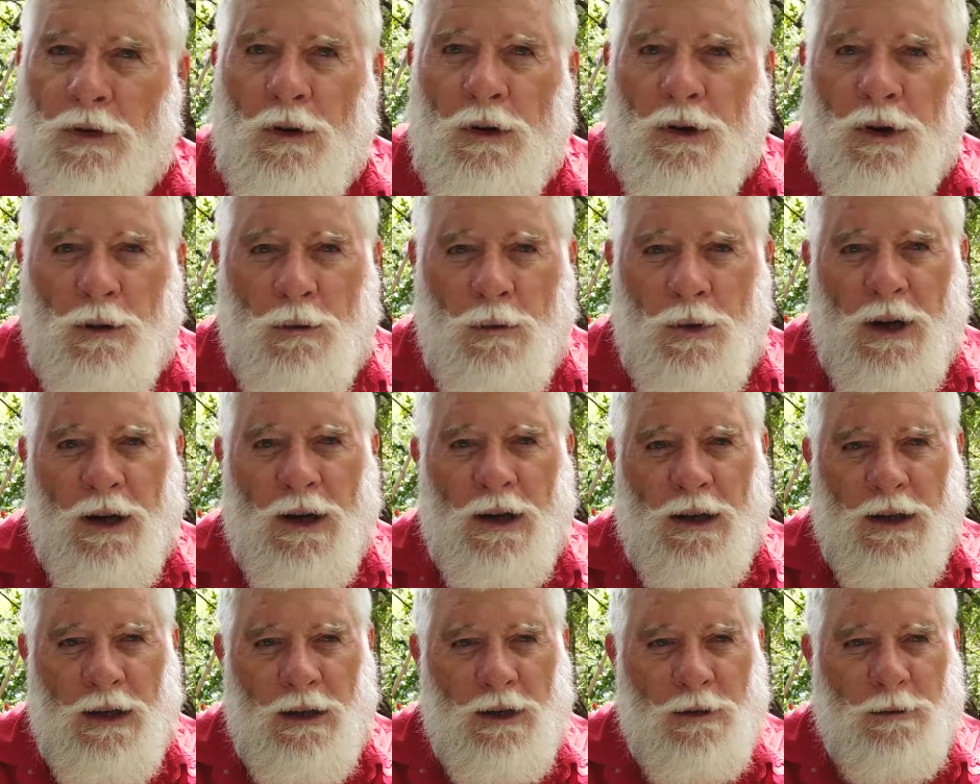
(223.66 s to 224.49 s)
find a way
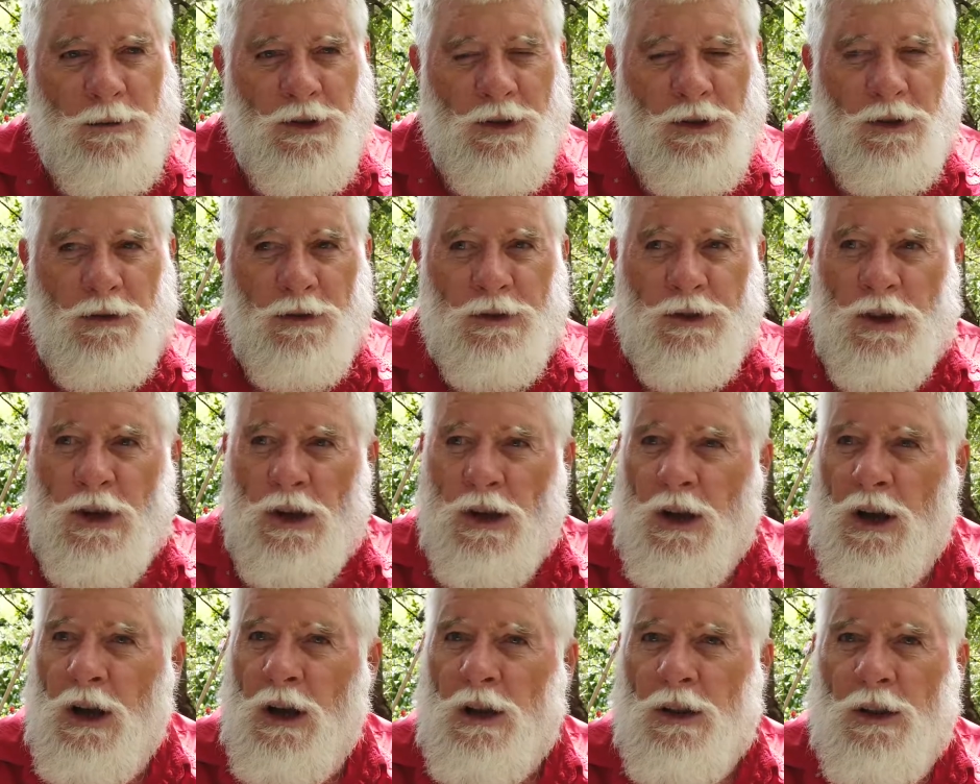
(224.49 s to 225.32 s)
to kill themselves.
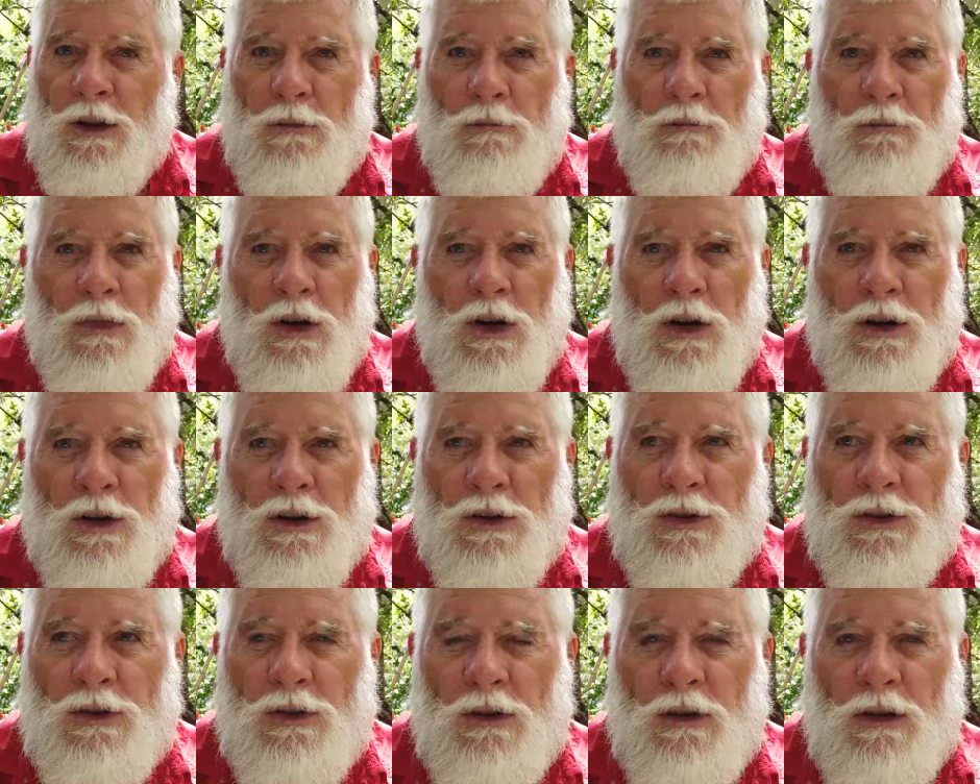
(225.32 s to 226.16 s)
The
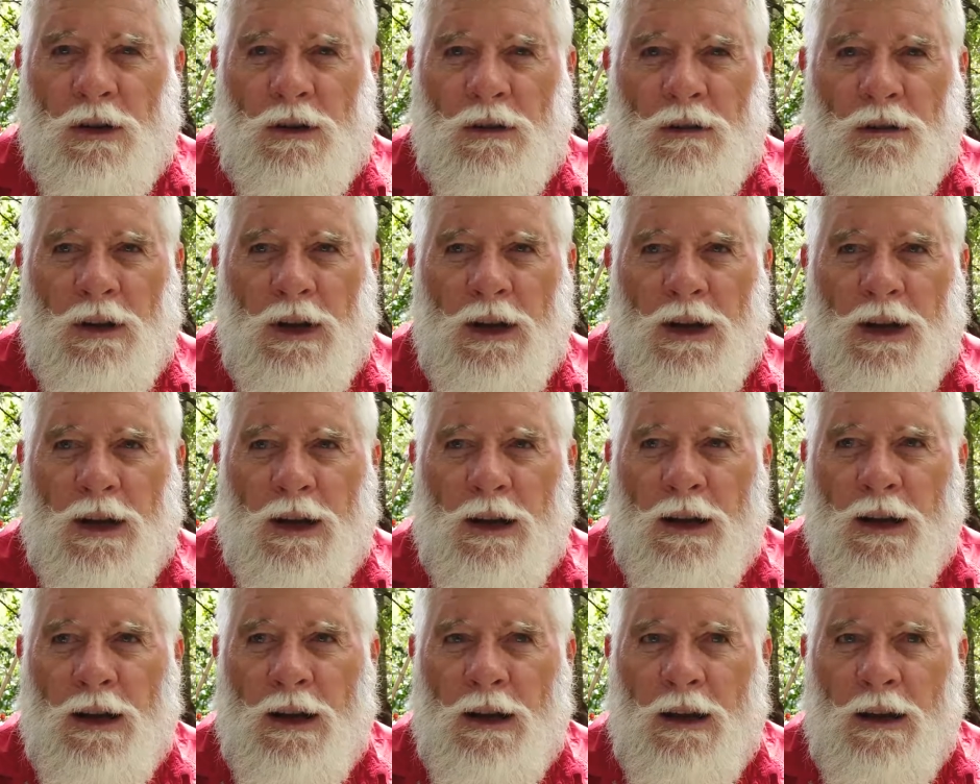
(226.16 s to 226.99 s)
motorcycle
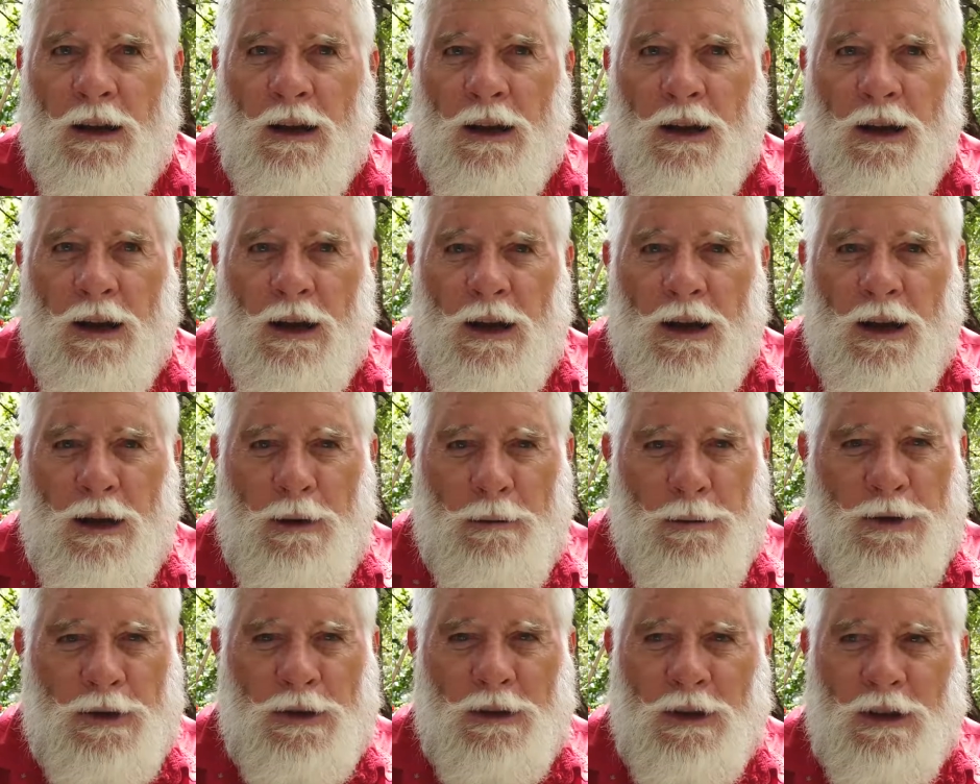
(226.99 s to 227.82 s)
had
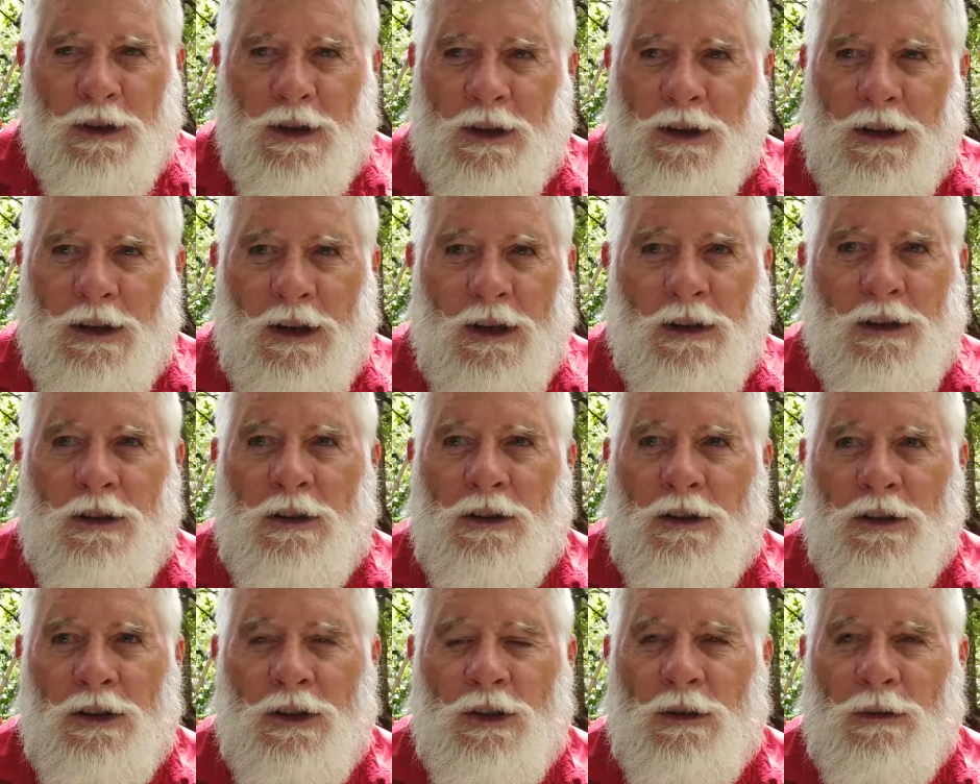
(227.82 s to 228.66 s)
absolutely
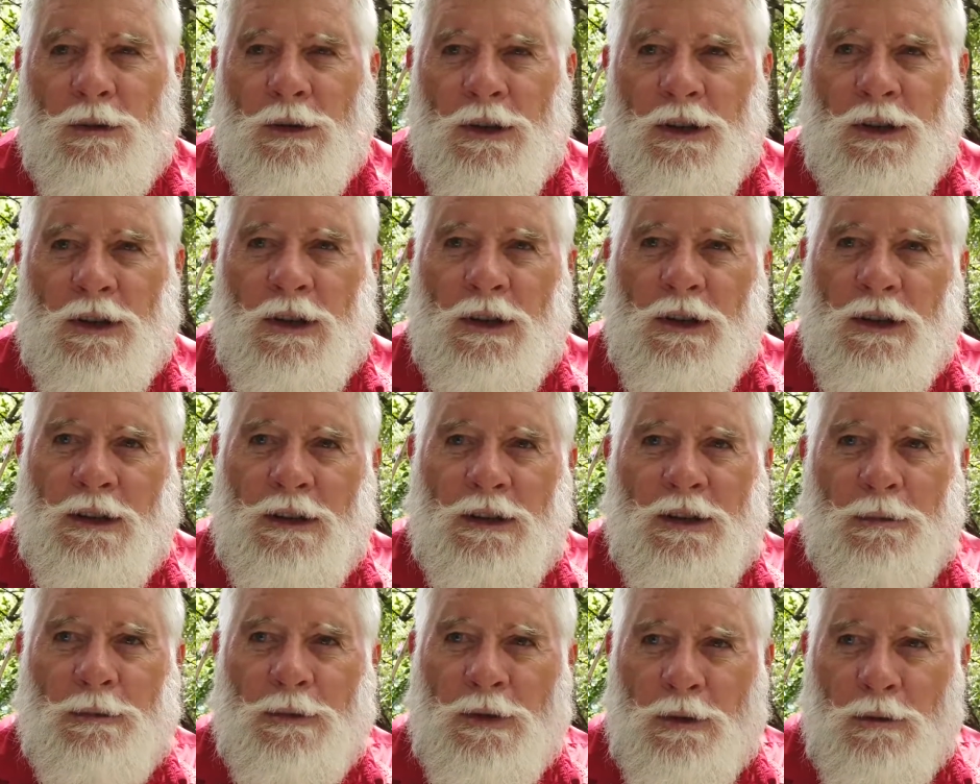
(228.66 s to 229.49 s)
nothing to do with it
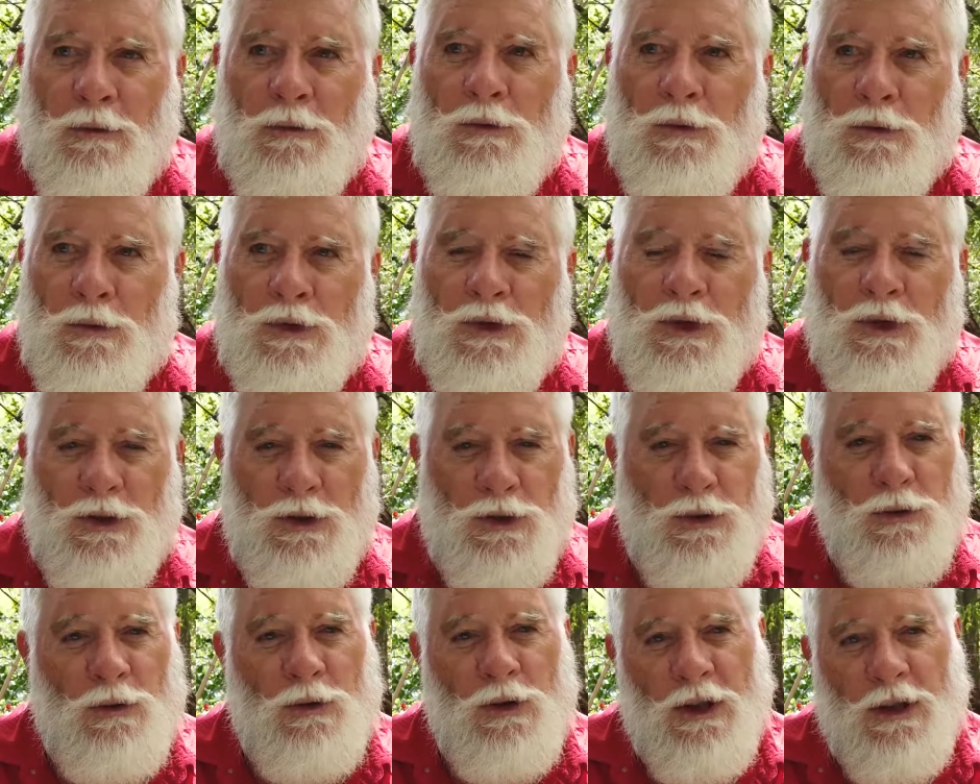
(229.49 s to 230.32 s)
except that it was the
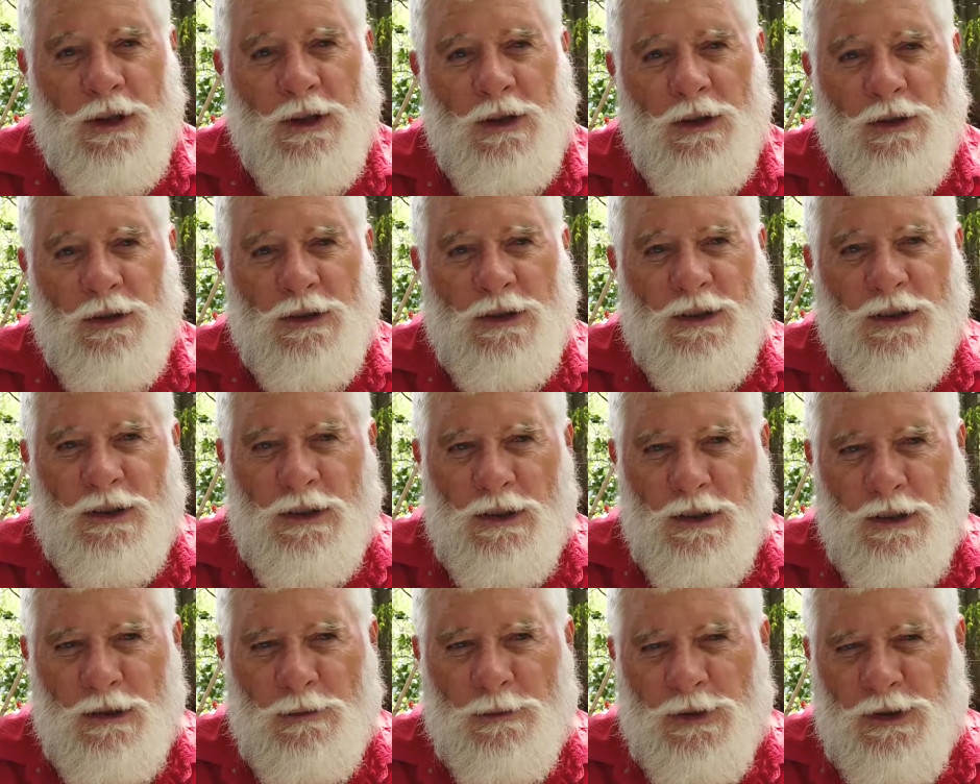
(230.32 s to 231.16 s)
tool they used to
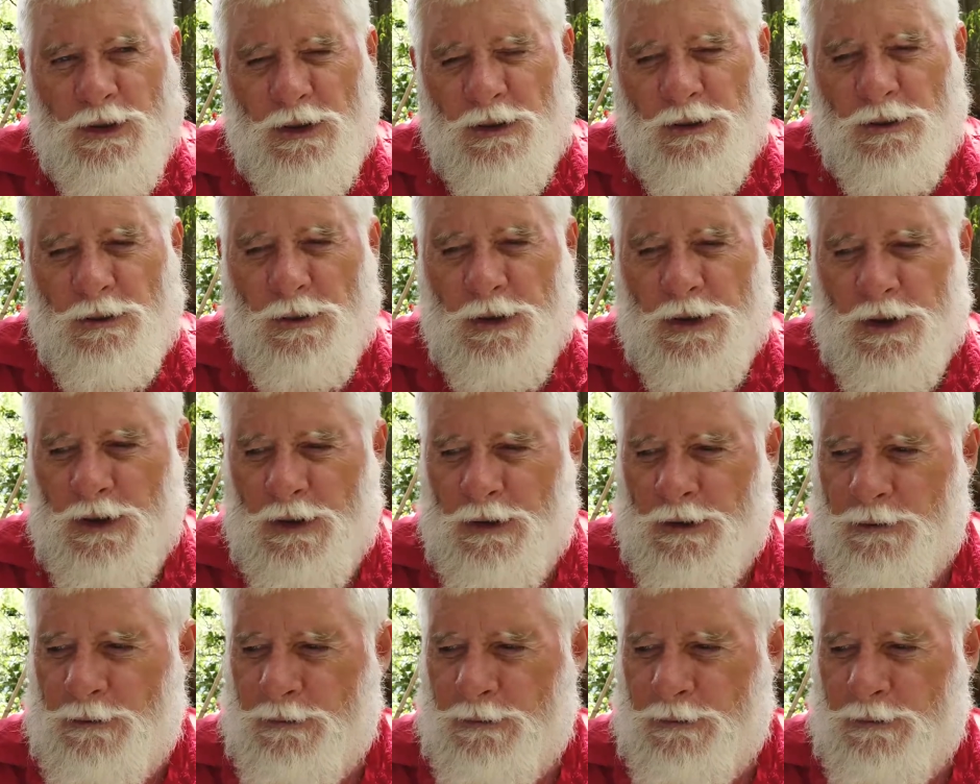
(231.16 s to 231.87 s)
kill themselves with.